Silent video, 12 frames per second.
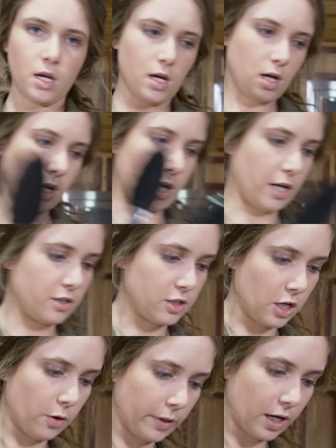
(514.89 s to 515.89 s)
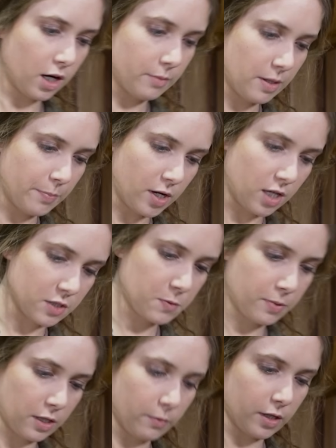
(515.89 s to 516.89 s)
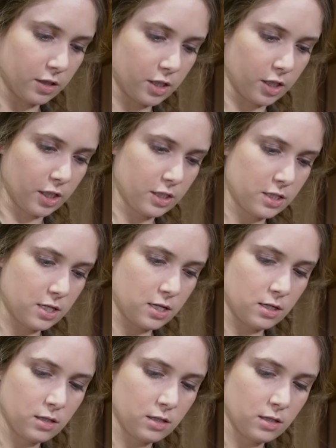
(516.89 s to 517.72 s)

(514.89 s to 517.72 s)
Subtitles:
All right, so we got our meatballs pretty well cooked.